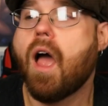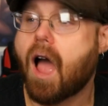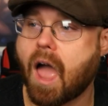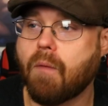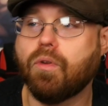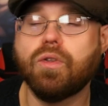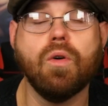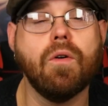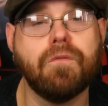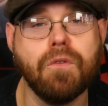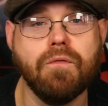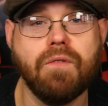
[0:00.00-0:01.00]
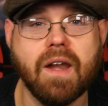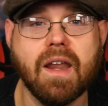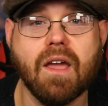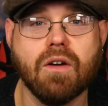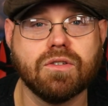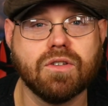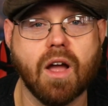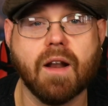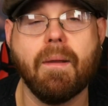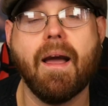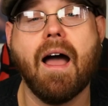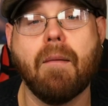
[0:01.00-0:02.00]
I will do a few videos talking
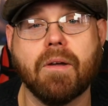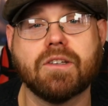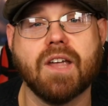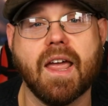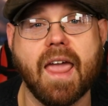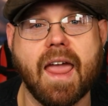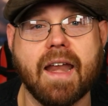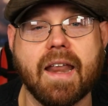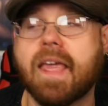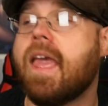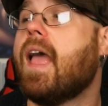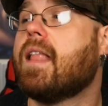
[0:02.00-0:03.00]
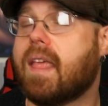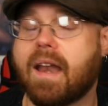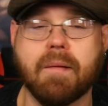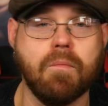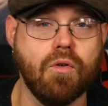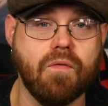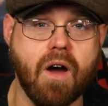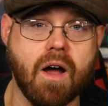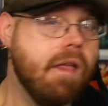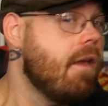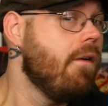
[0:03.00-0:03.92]
about how much I hate it, and then I move on.